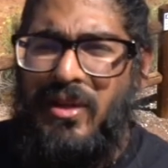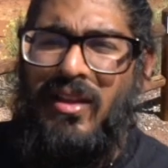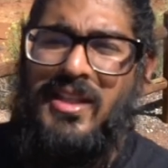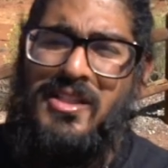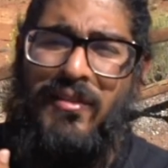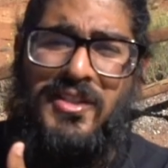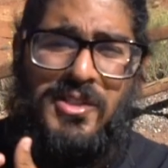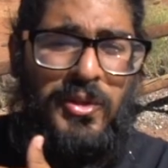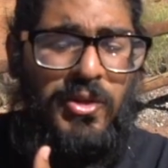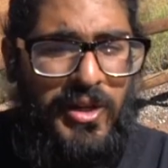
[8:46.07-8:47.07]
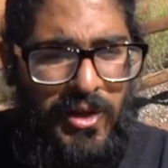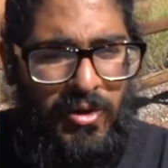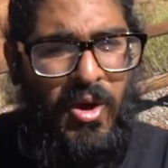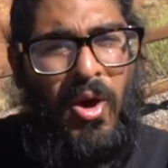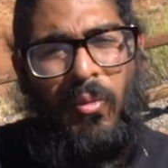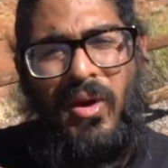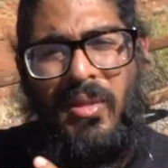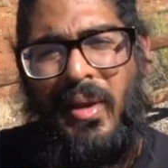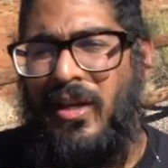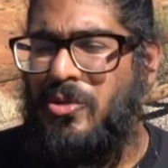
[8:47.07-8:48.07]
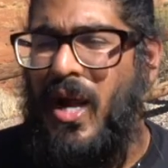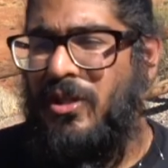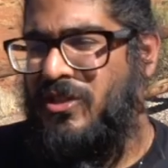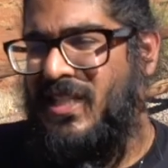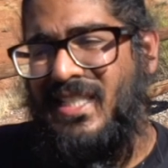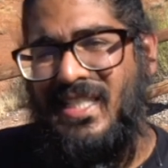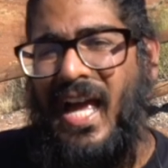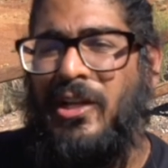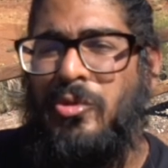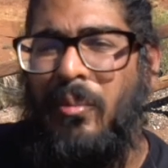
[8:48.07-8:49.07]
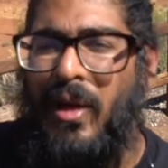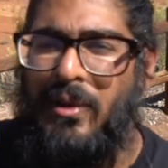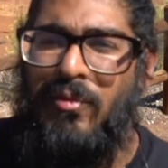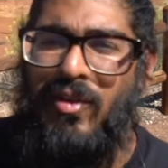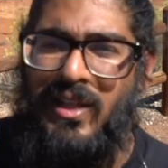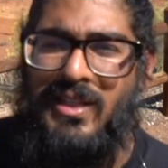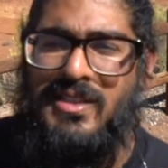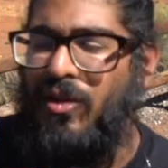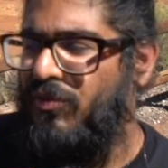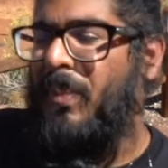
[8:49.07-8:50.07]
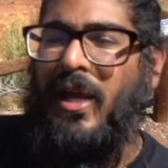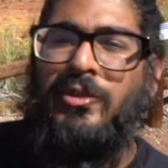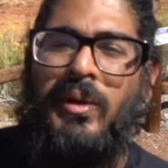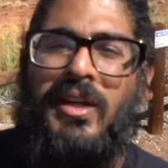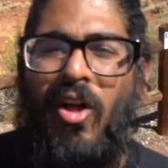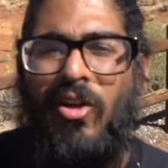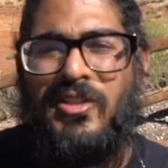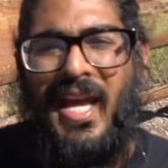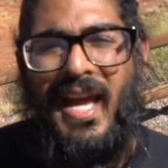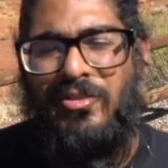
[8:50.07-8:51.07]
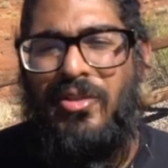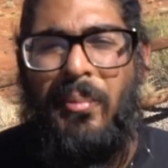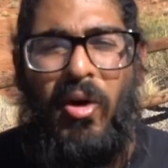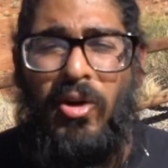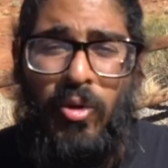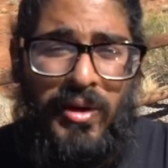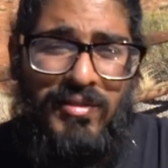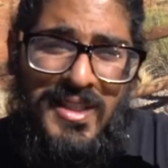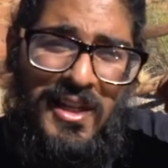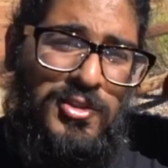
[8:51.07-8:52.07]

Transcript: but not least, obviously, when you're here, one of the main attractions is the actual Monument Valley itself. Pay 20 $50, enter the park, or even take